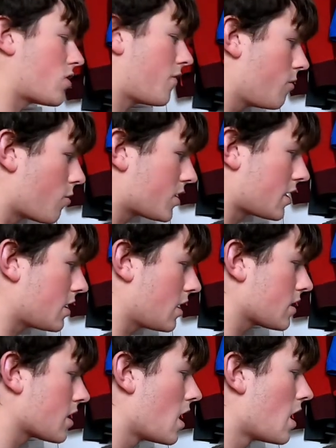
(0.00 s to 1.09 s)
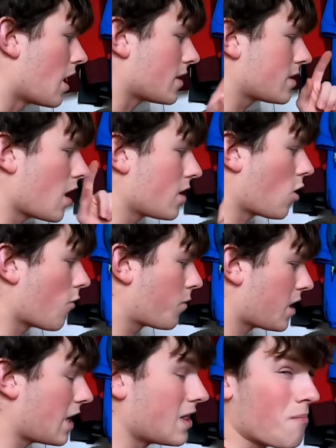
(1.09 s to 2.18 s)
a few more settings. I started off with
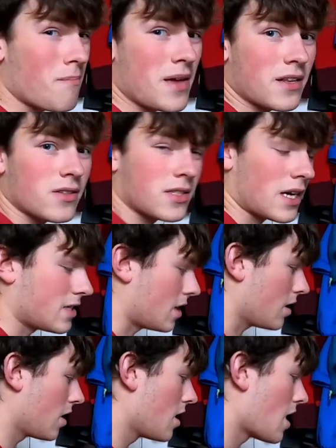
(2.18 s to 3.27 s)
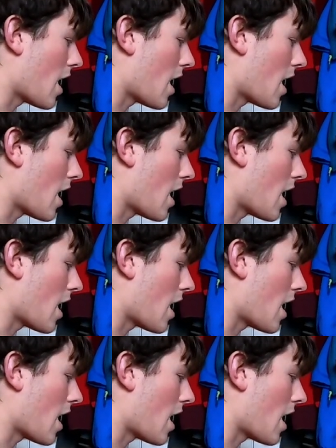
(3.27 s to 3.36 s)
it in the middle setting,